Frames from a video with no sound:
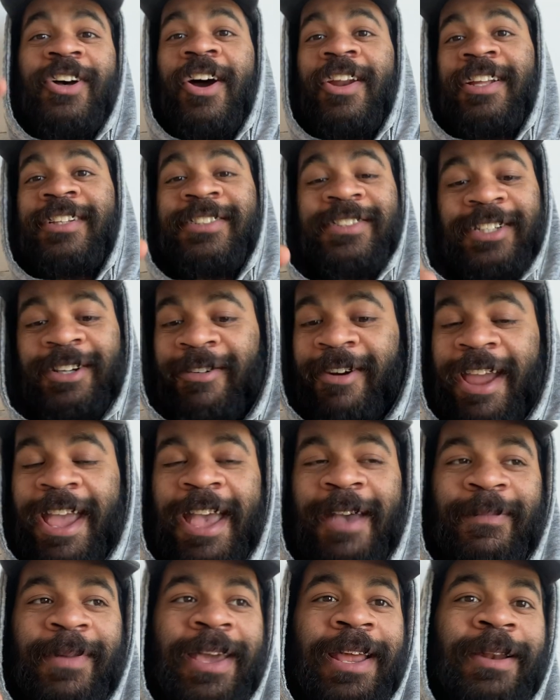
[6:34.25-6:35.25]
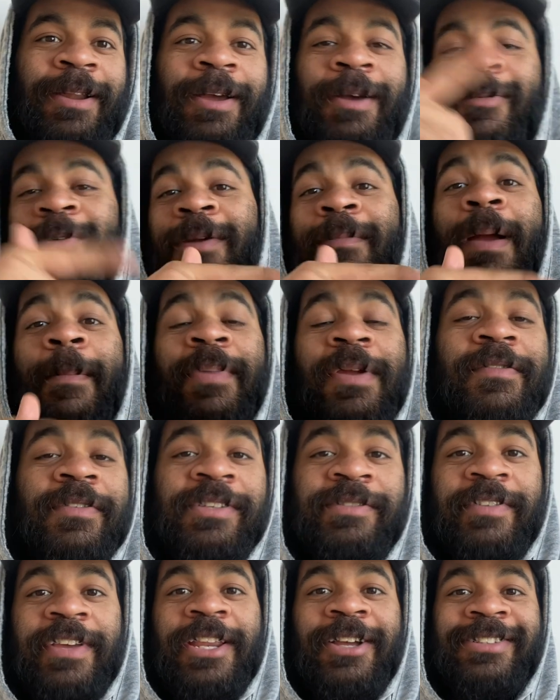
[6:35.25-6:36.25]
on Instagram and one of my previous
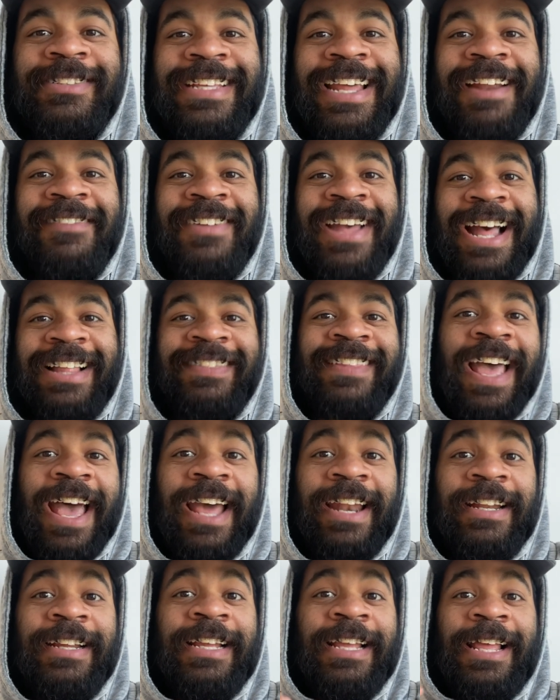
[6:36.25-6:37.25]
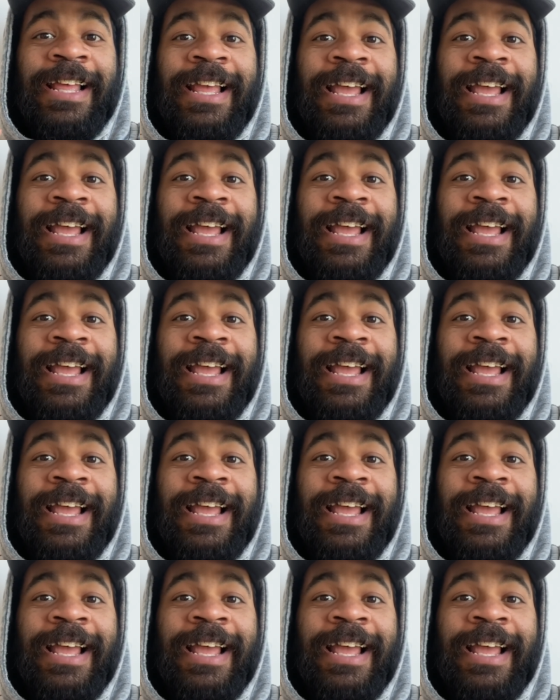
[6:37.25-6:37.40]
videos that I've got that.